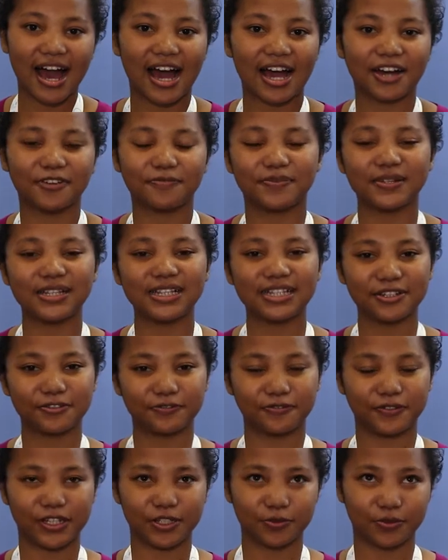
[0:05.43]
I've been
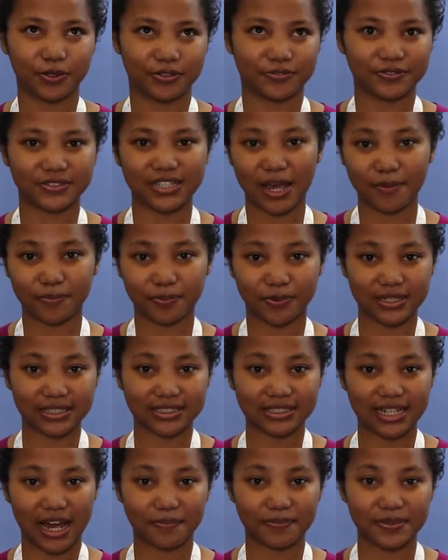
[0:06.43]
living with type
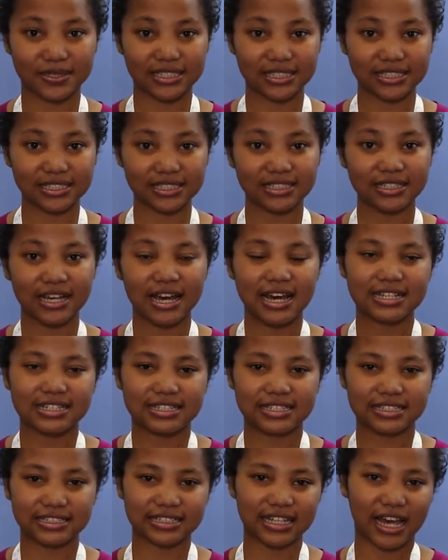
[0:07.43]
1 diabetes
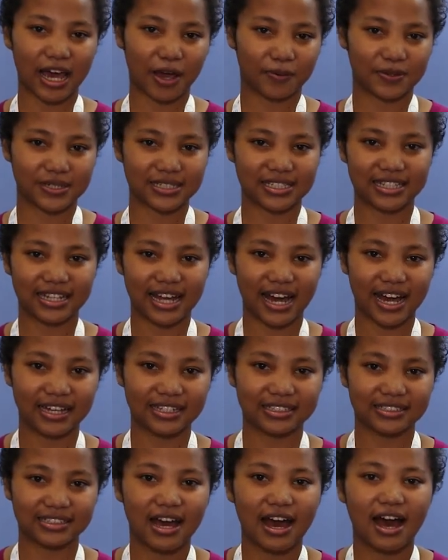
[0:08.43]
since I was
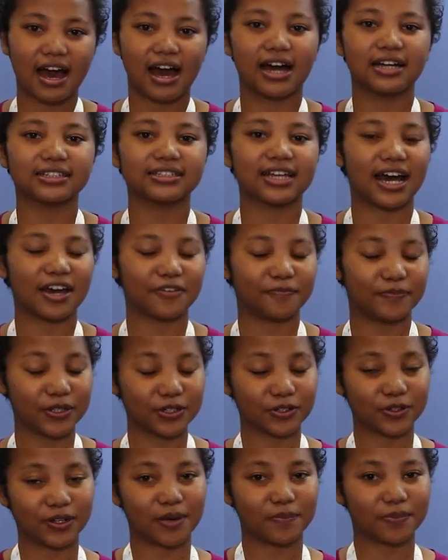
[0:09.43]
9, and I've
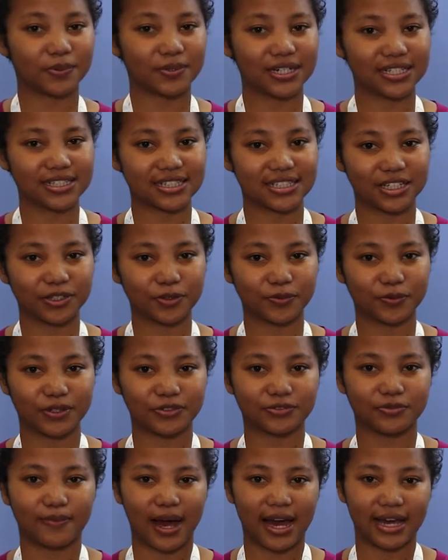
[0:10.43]
been collaborating
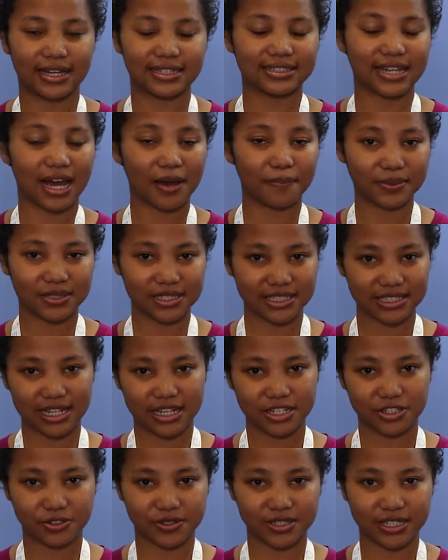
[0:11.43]
with my diabetes
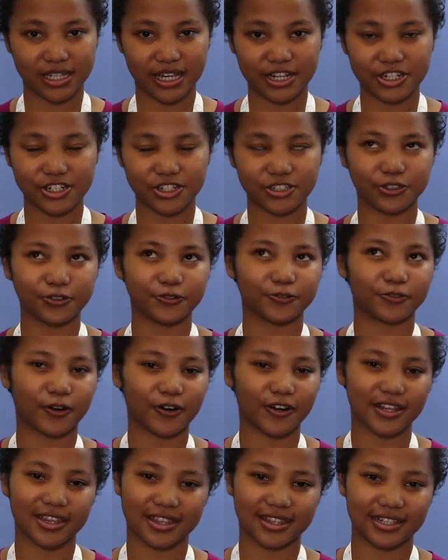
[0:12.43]
association
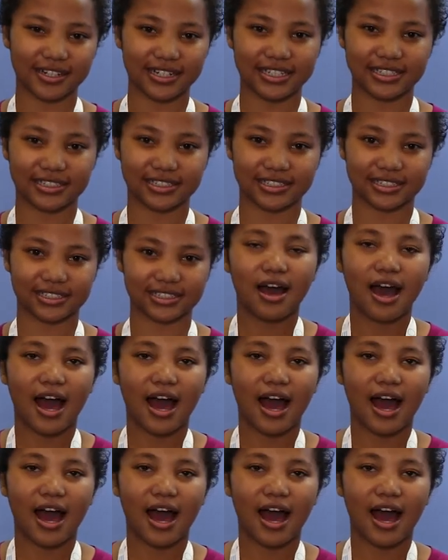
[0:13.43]
for 3 years.